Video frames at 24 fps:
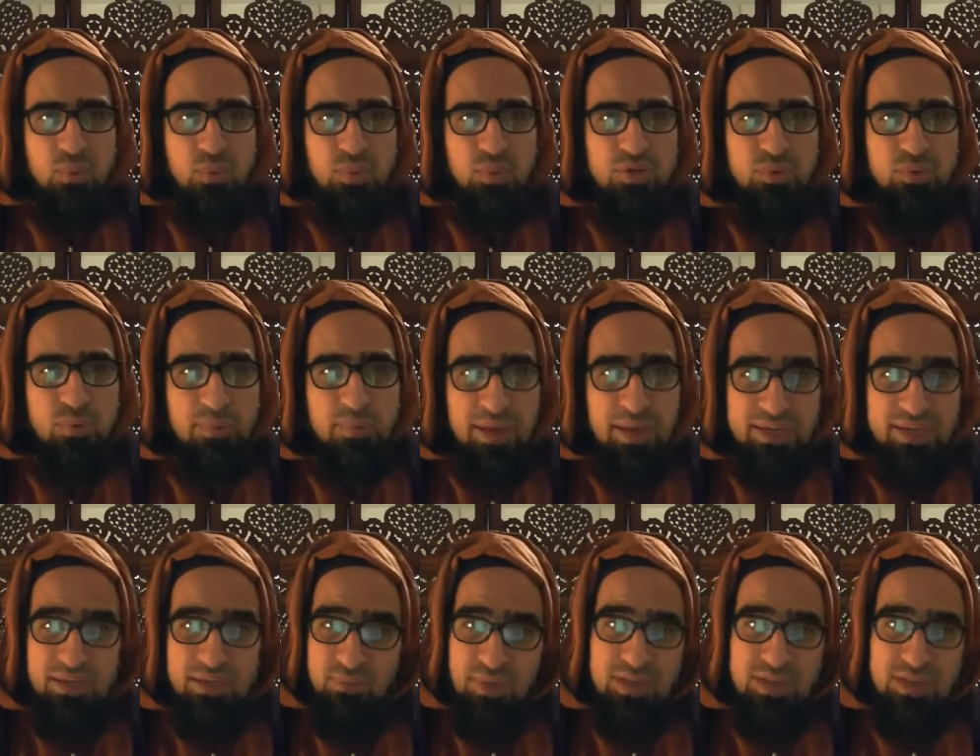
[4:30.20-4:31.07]
which we
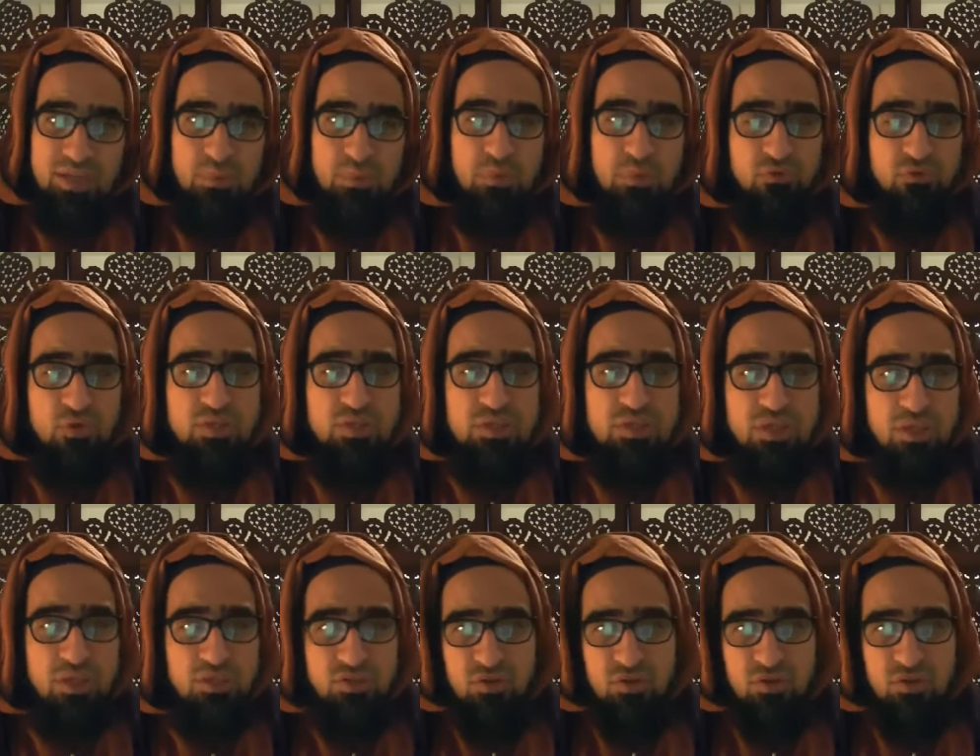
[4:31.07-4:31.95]
mentioned before,
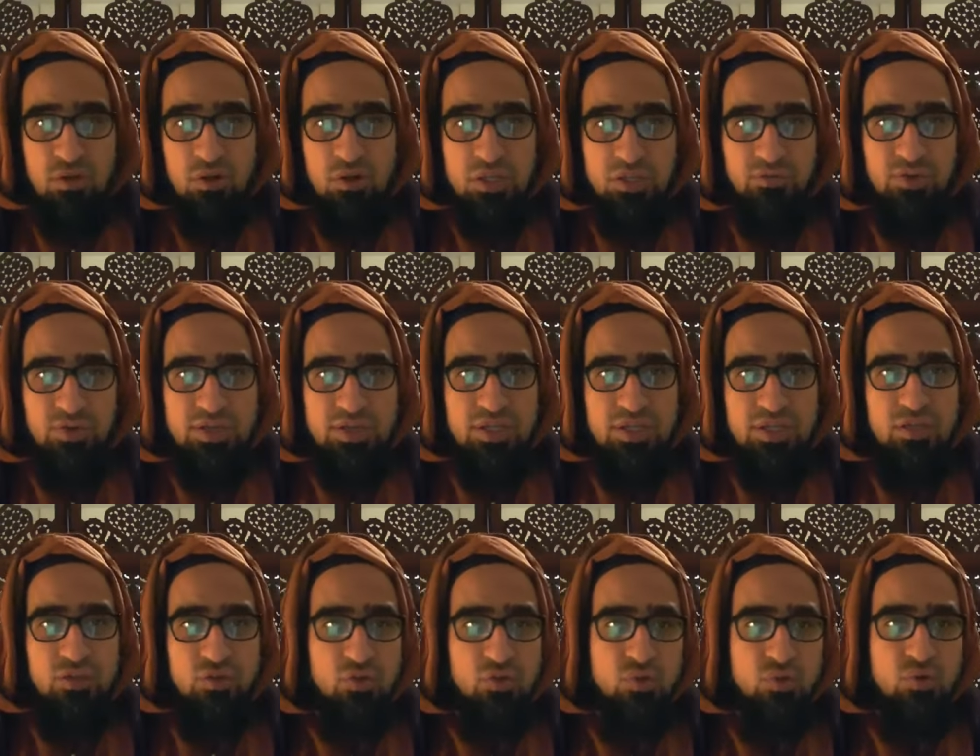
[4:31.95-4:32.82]
is, is
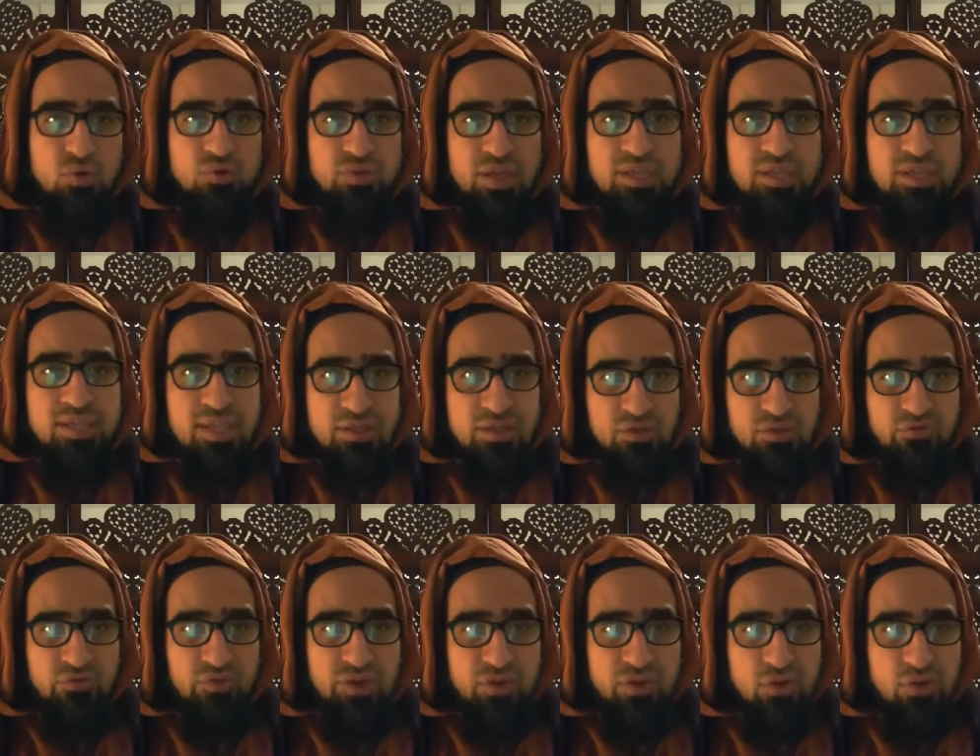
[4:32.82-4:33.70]
cultivated through things like the
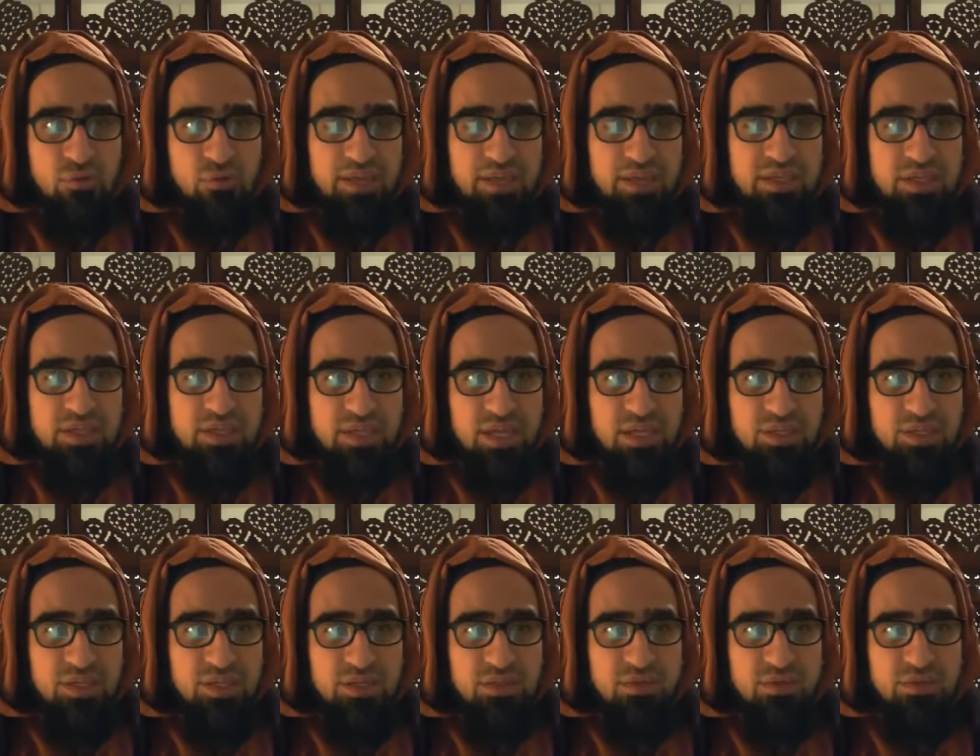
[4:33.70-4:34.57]
fikr
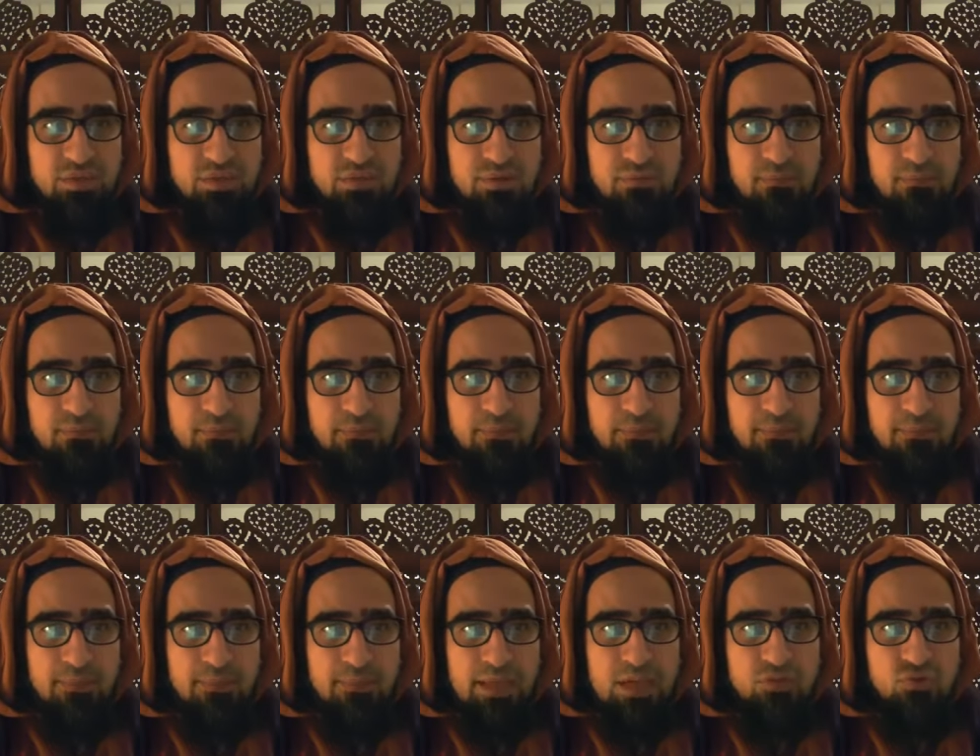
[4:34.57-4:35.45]
meditation,
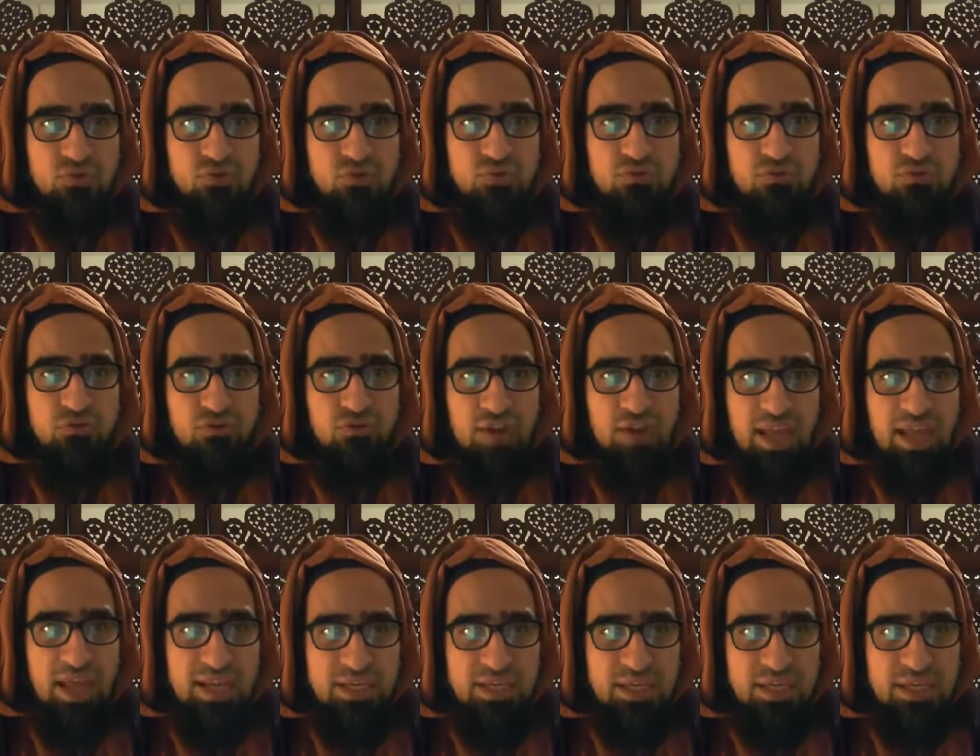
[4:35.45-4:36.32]
and uh, through
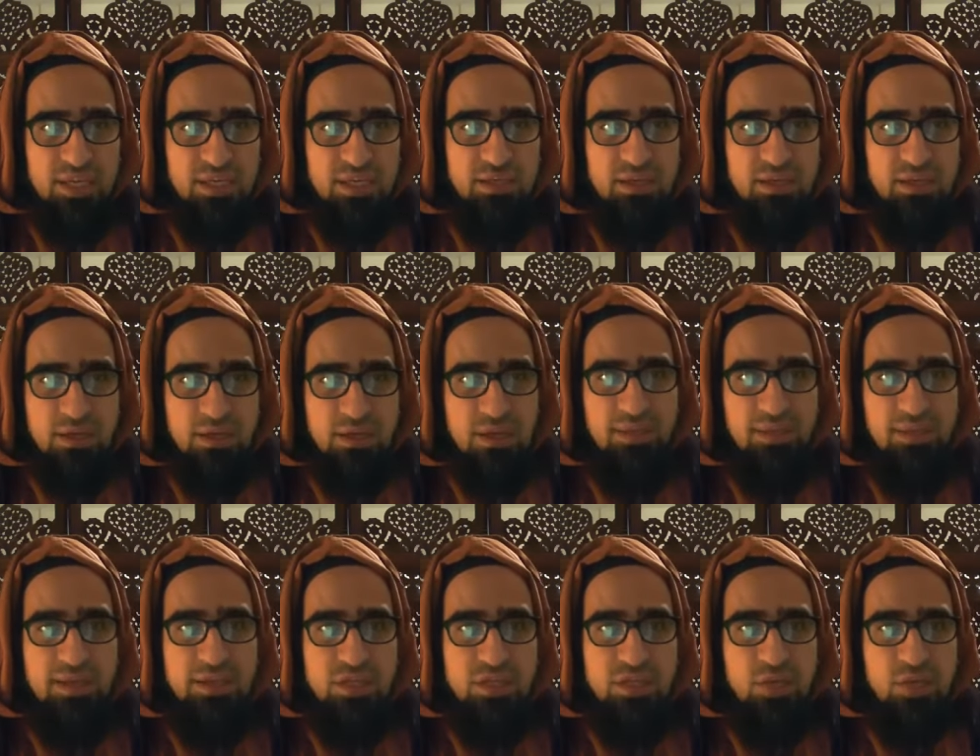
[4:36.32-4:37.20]
reflecting
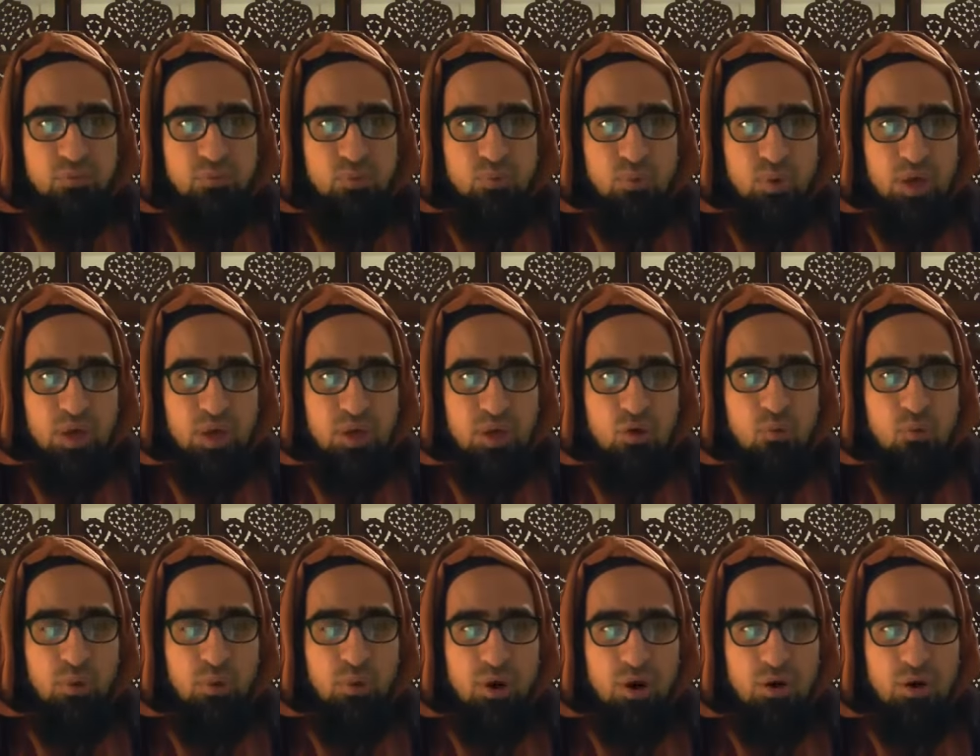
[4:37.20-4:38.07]
in a deep way
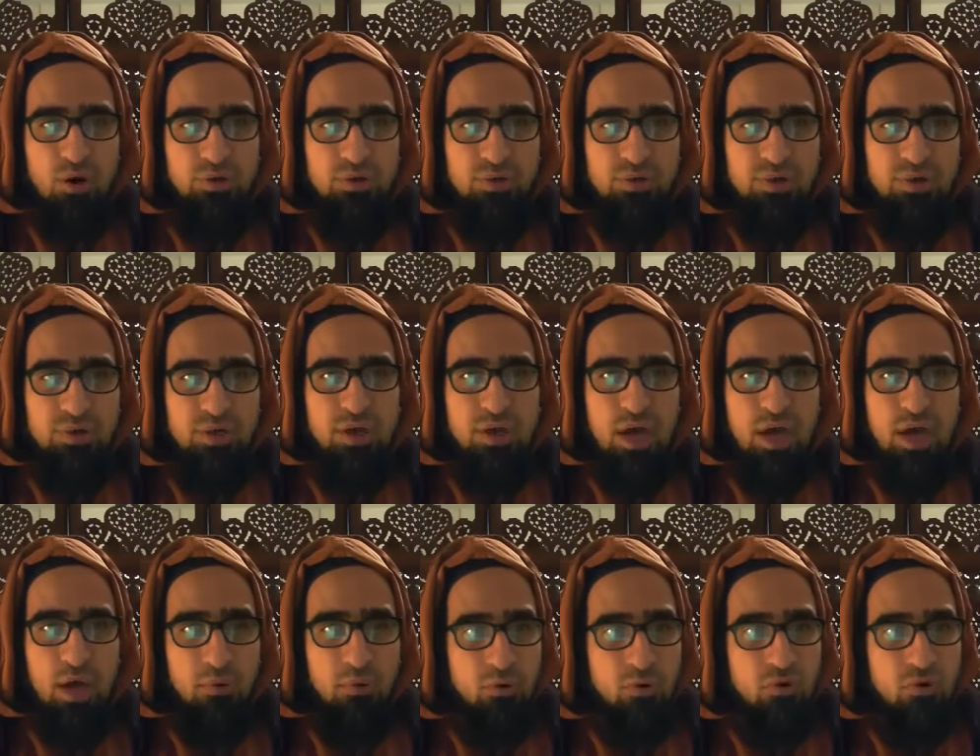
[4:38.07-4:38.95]
upon
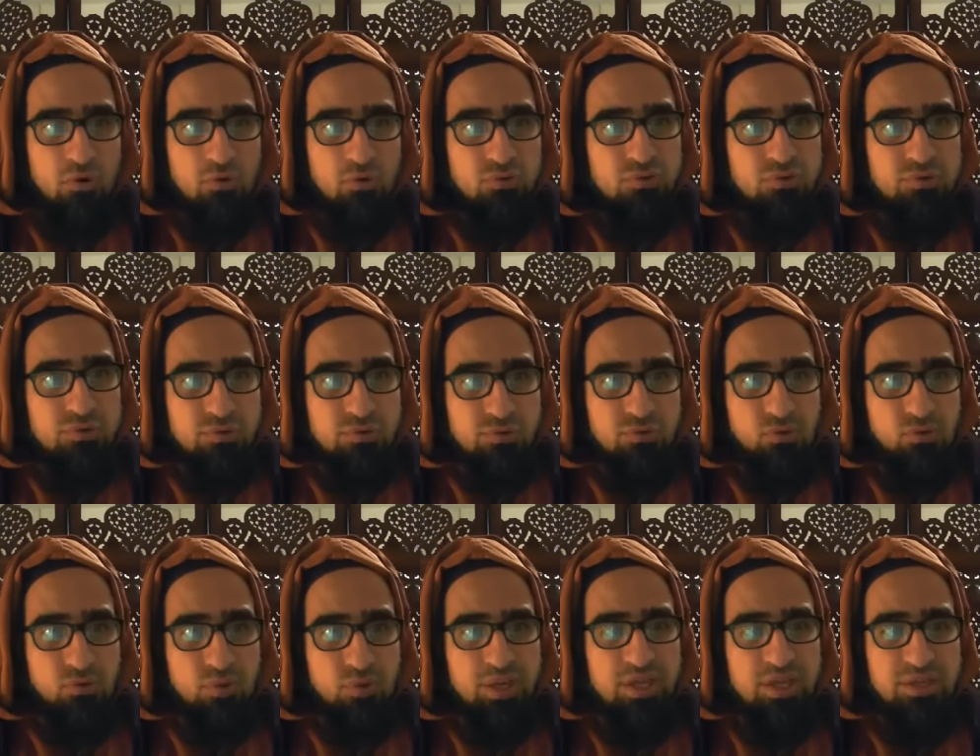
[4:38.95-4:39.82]
our own
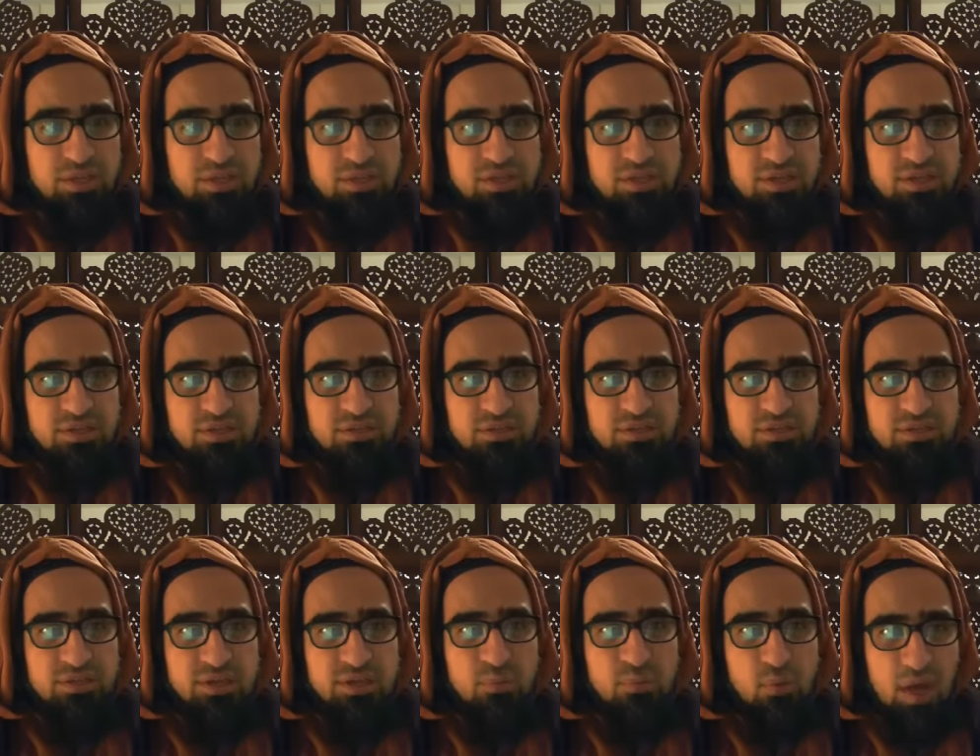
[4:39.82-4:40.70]
weaknesses,
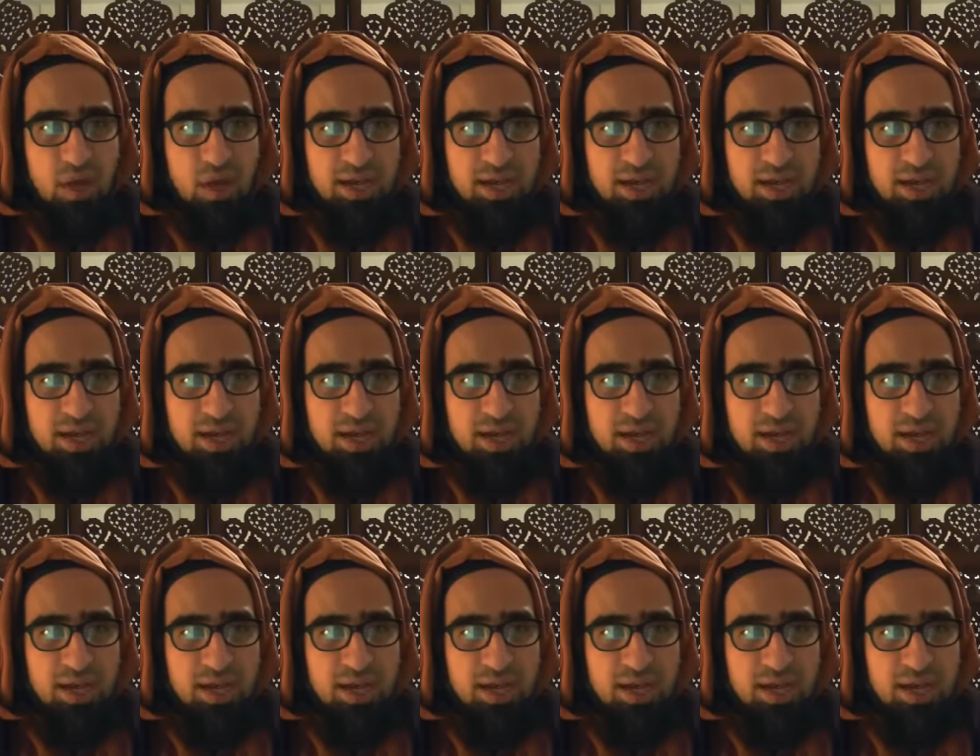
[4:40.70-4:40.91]
yeah,